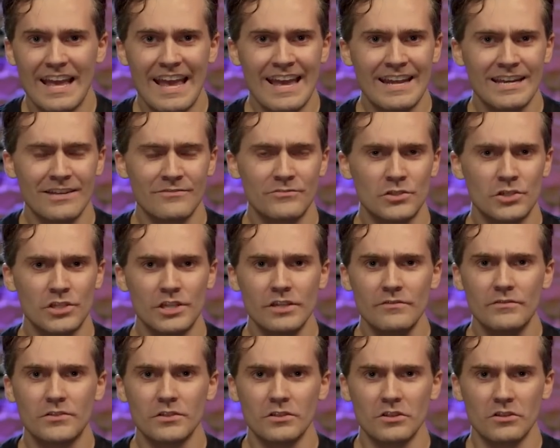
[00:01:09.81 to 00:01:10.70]
and have
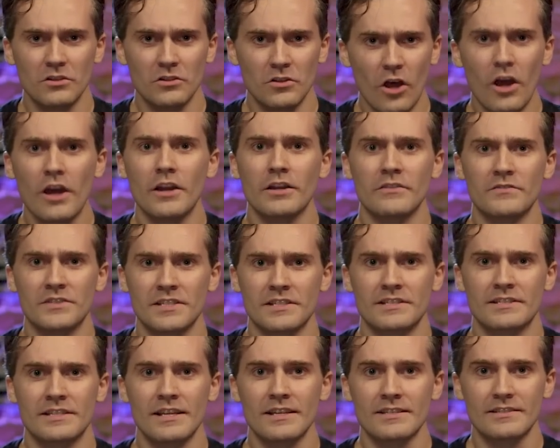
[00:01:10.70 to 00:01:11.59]
achieved a lot of
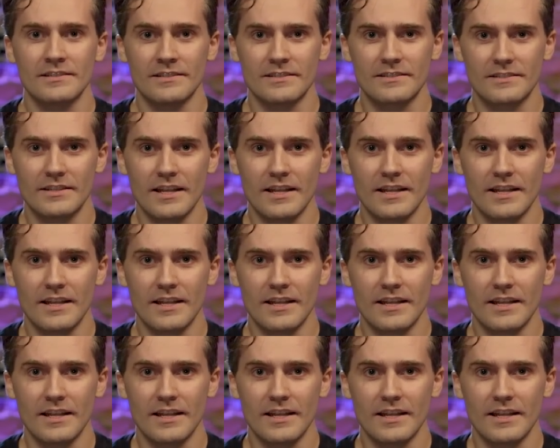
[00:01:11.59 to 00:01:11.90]
success since